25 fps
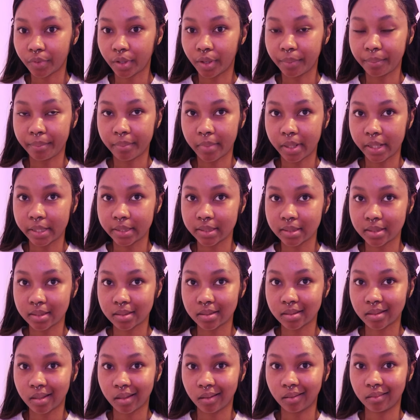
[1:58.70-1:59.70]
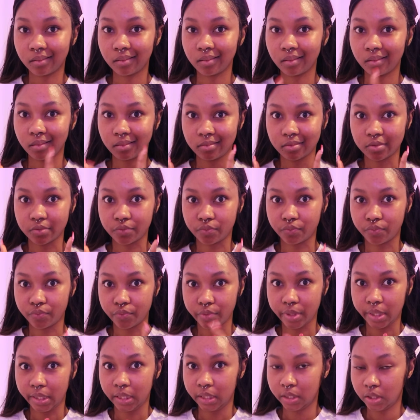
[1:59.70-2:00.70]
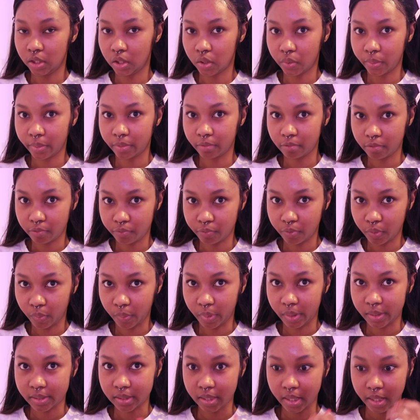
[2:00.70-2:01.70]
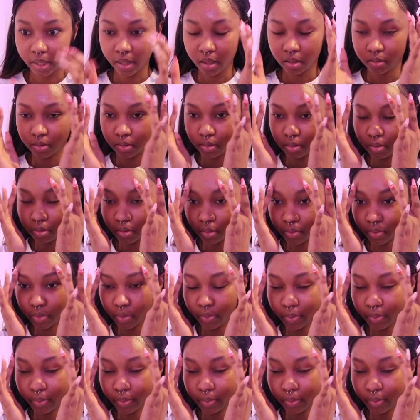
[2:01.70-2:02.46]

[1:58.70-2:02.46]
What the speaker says: My skin is really going through it. I don't know